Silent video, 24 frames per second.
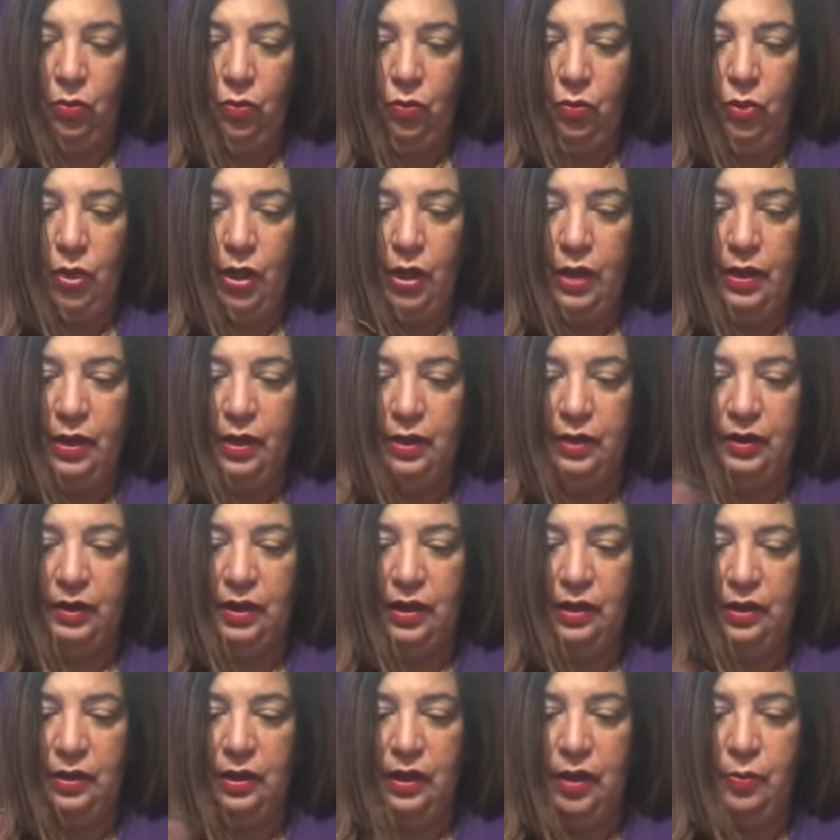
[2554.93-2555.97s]
Why is
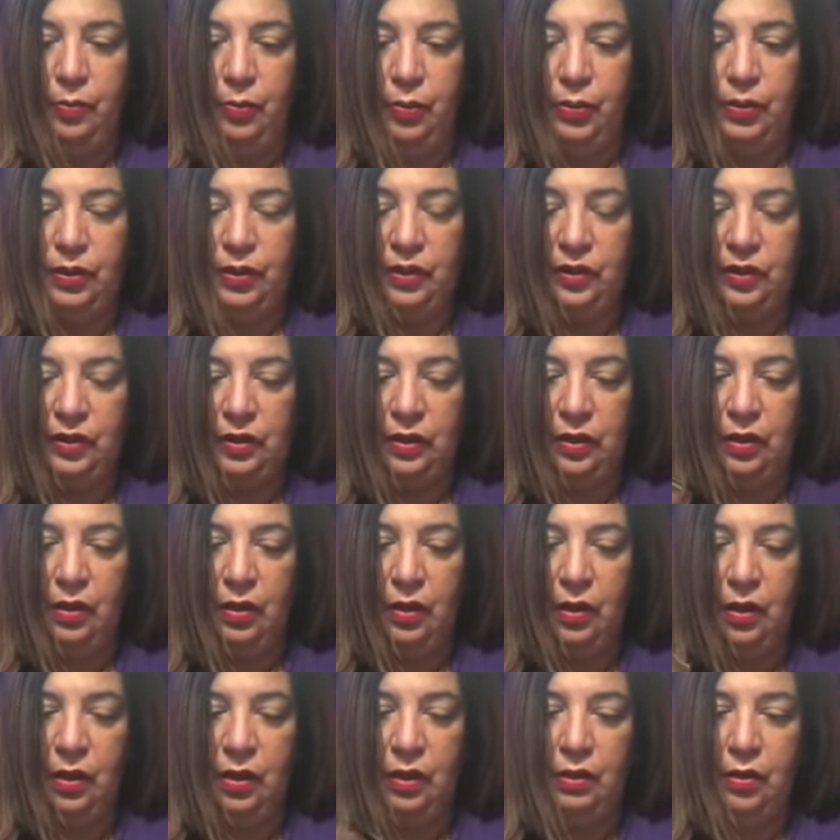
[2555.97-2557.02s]
the Temperance
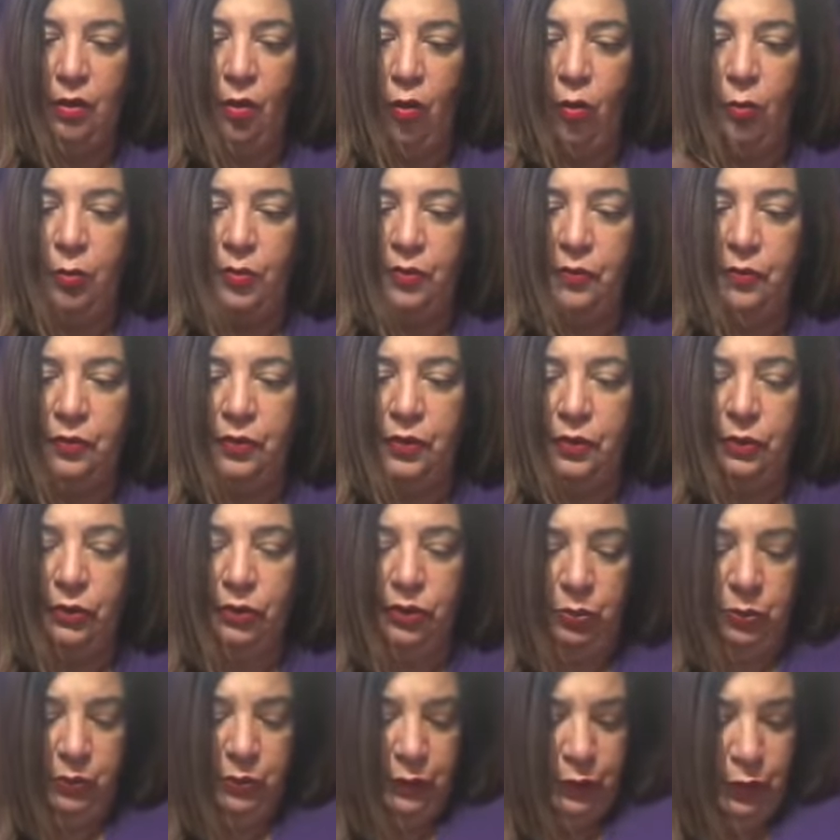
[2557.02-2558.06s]
uh, and the Hope and
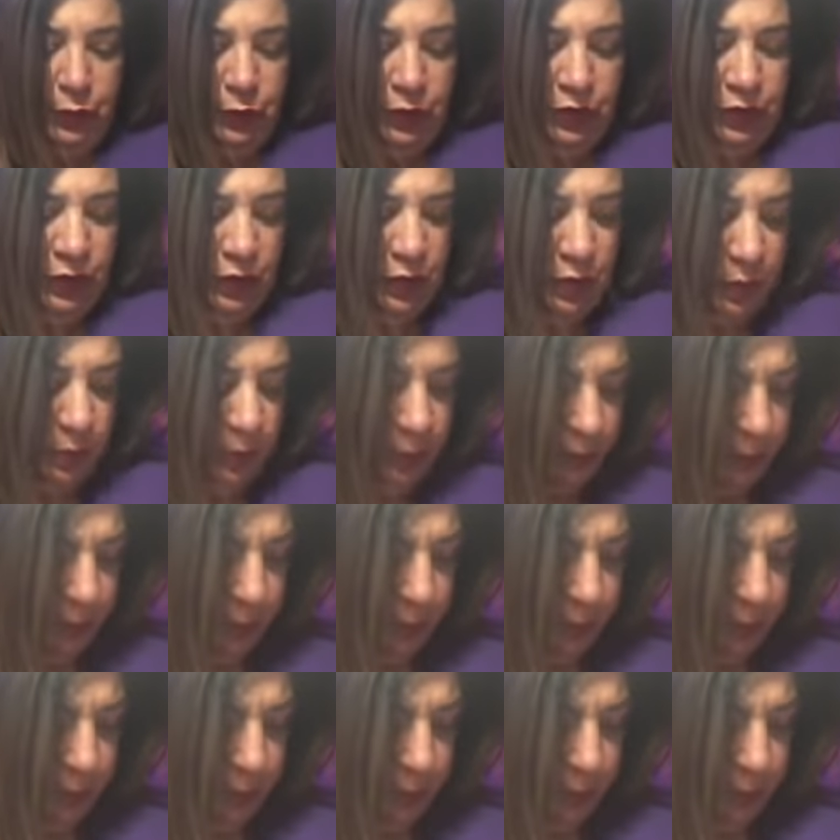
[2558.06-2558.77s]
Fears reversed?